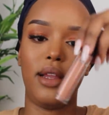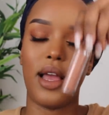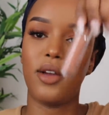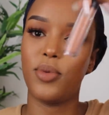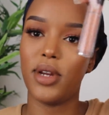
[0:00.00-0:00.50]

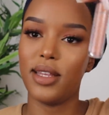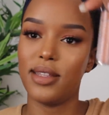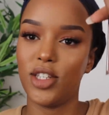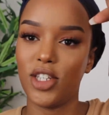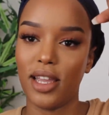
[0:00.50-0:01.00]
how pretty is
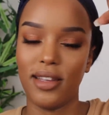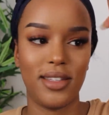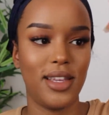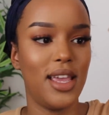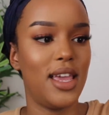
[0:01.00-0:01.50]
the shade?
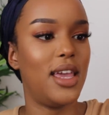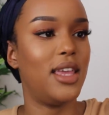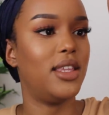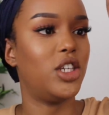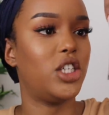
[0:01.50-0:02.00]

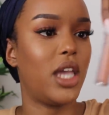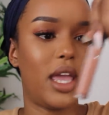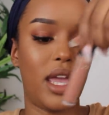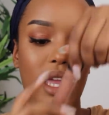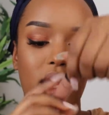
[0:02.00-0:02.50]
In the
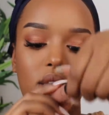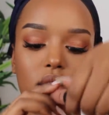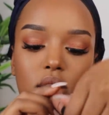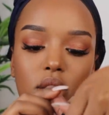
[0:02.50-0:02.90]
shade